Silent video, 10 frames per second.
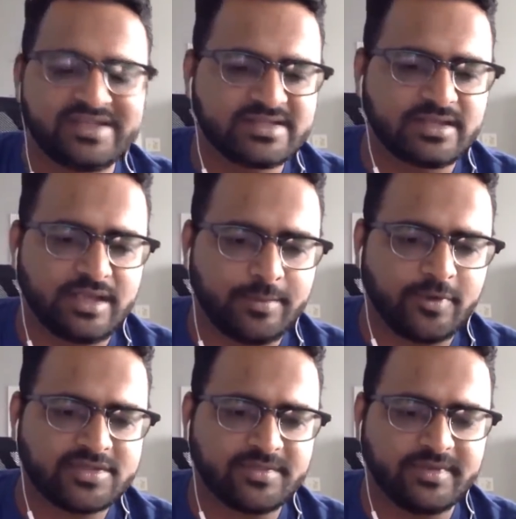weeks,
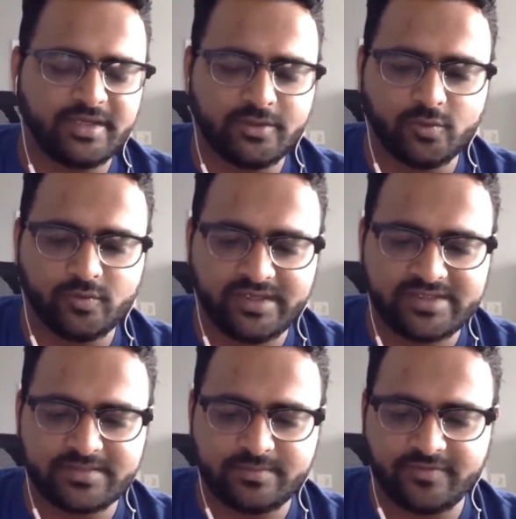approximately 2
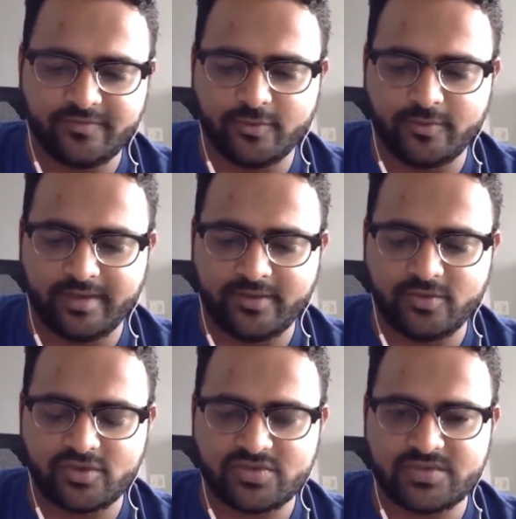weeks before my
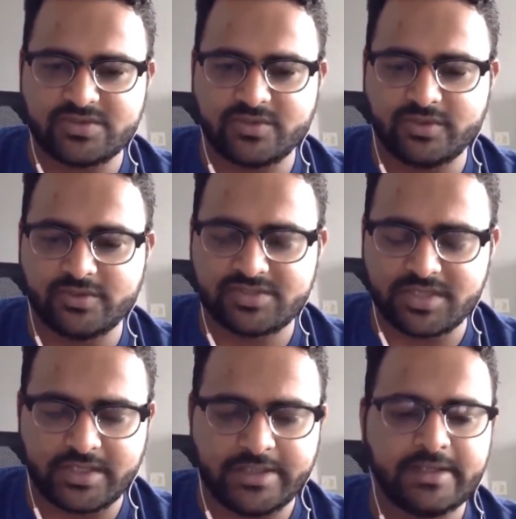course was going to
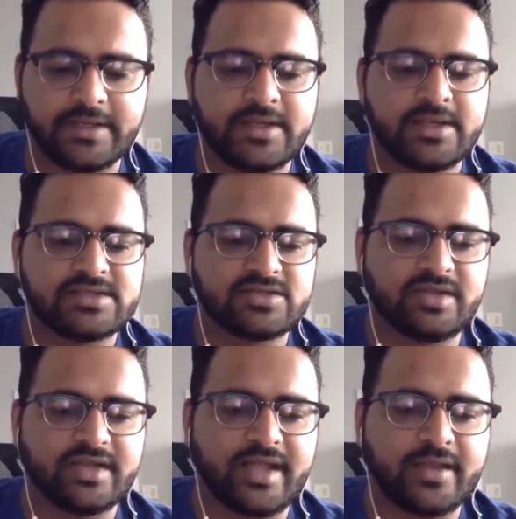start,
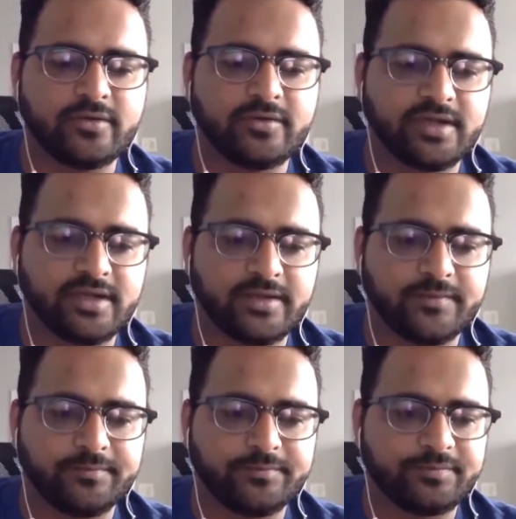so that I could
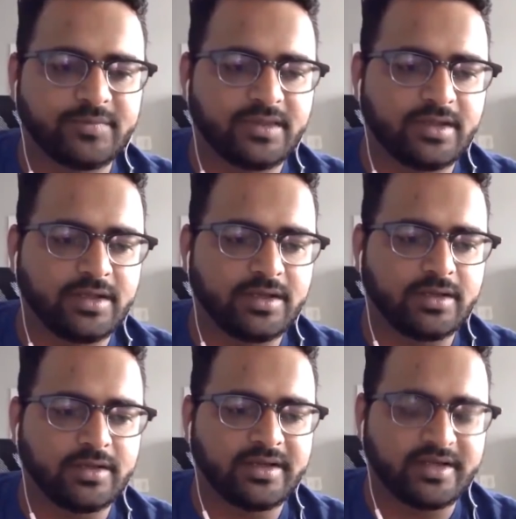
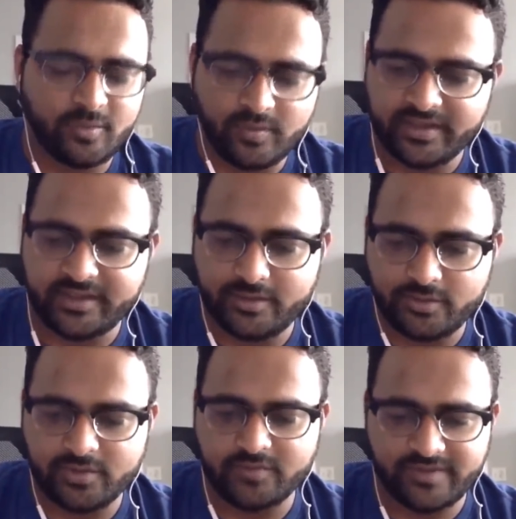get
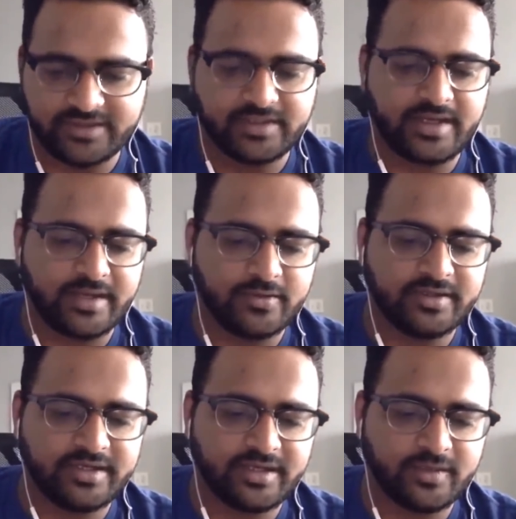acquainted to the weather, I
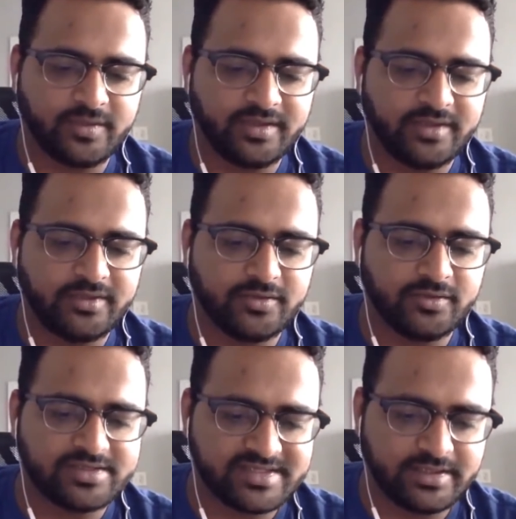could get acquainted
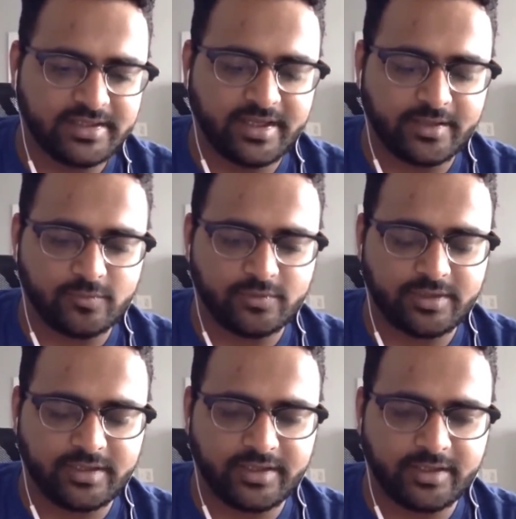to the city, I
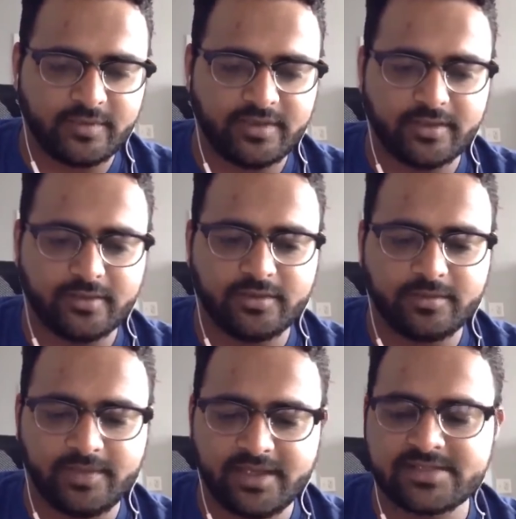could get acquainted to
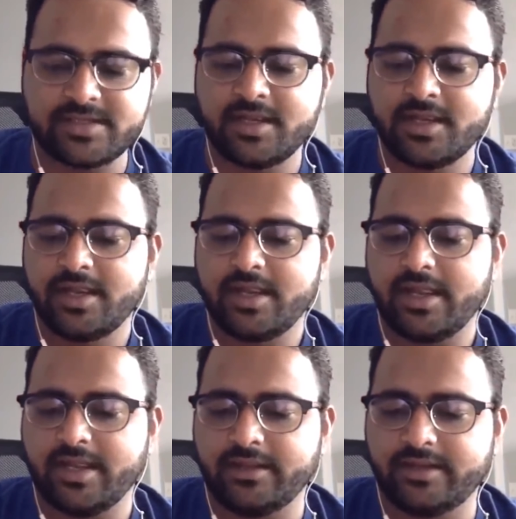the place.
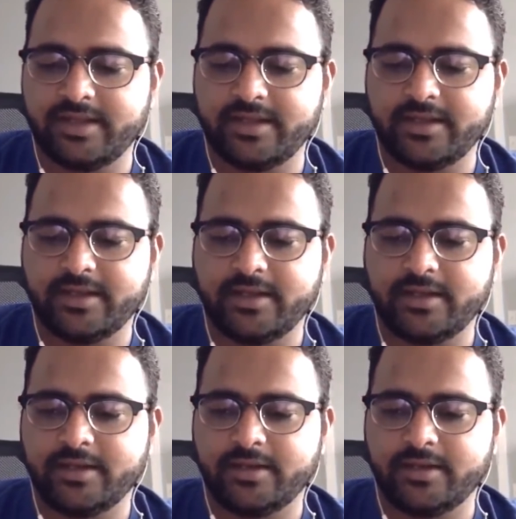And then